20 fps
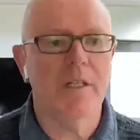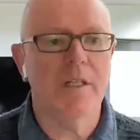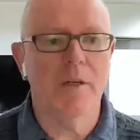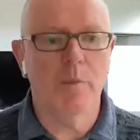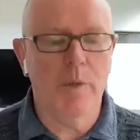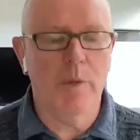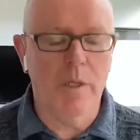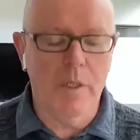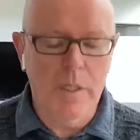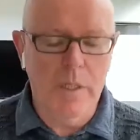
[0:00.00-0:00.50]

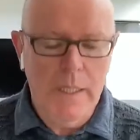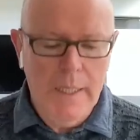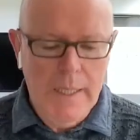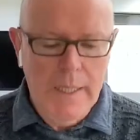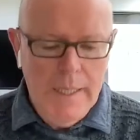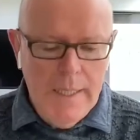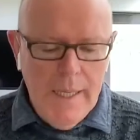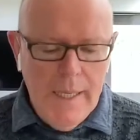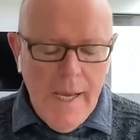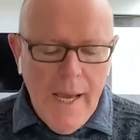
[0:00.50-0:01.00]
well.
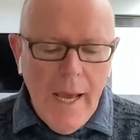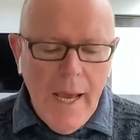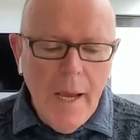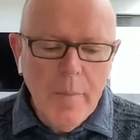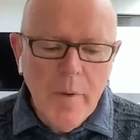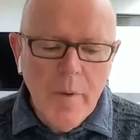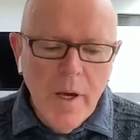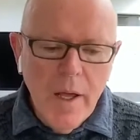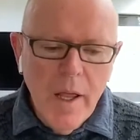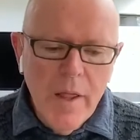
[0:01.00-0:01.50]
Um,
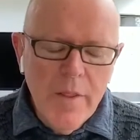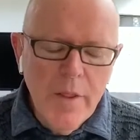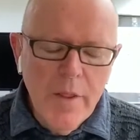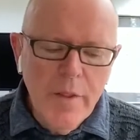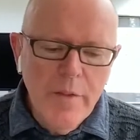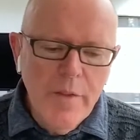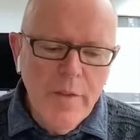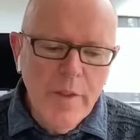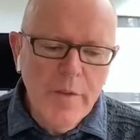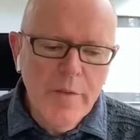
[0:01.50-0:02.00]

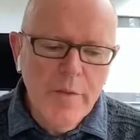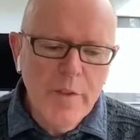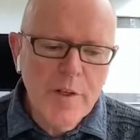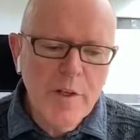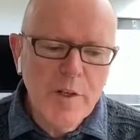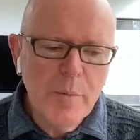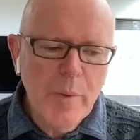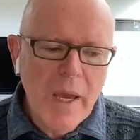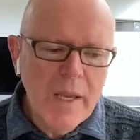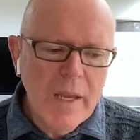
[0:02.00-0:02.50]
the, the
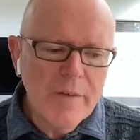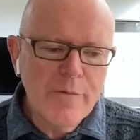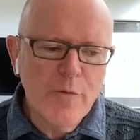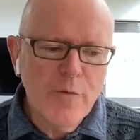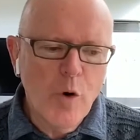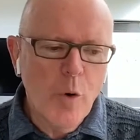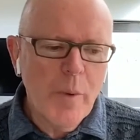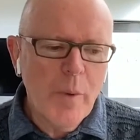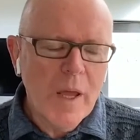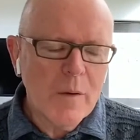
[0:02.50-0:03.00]
debate
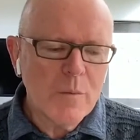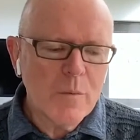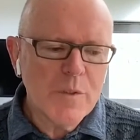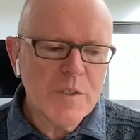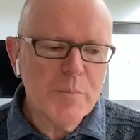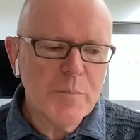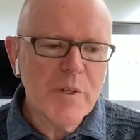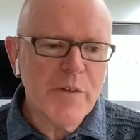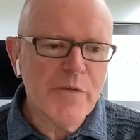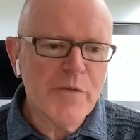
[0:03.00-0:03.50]
format was a
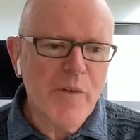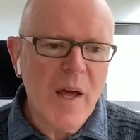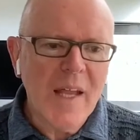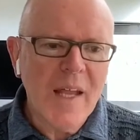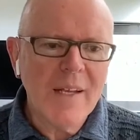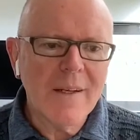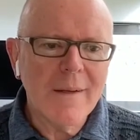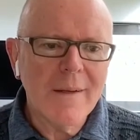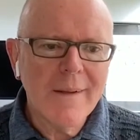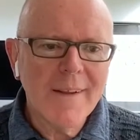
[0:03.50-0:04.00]
bit of
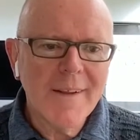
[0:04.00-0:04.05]
fun.